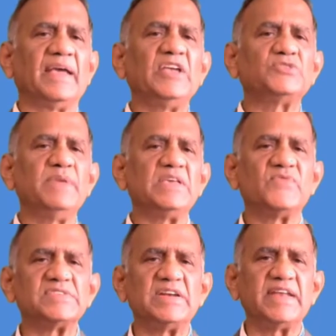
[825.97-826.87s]
is being
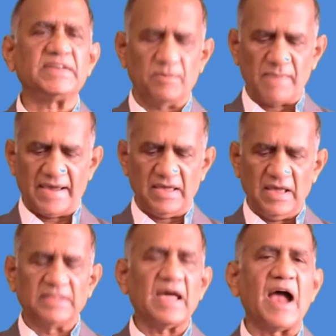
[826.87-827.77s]
facilitated by
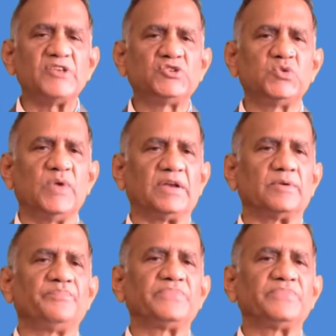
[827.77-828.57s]
the adjuvant.